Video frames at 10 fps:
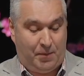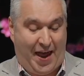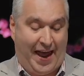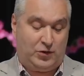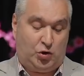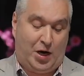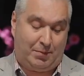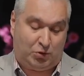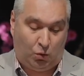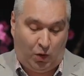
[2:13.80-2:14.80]
Acts
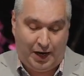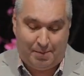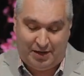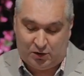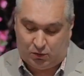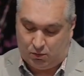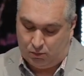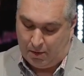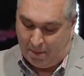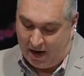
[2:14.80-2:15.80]
chapter 1, let me just
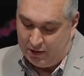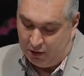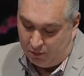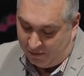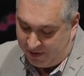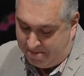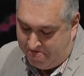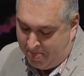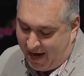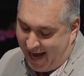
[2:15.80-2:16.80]
remind you of it.
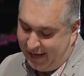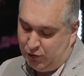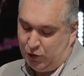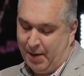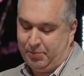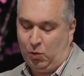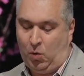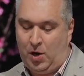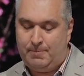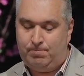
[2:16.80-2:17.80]
Acts chapter
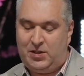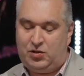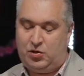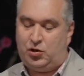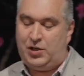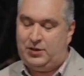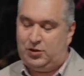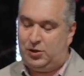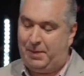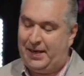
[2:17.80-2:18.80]
1, this is
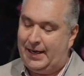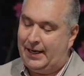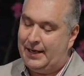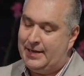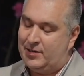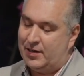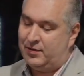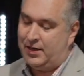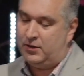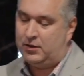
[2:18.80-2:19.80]
Jesus speaking, and he says
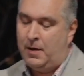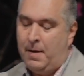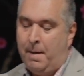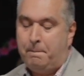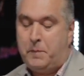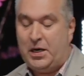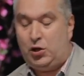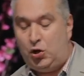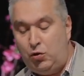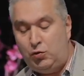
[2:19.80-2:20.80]
this, "But
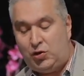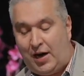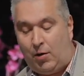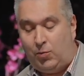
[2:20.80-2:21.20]
you shall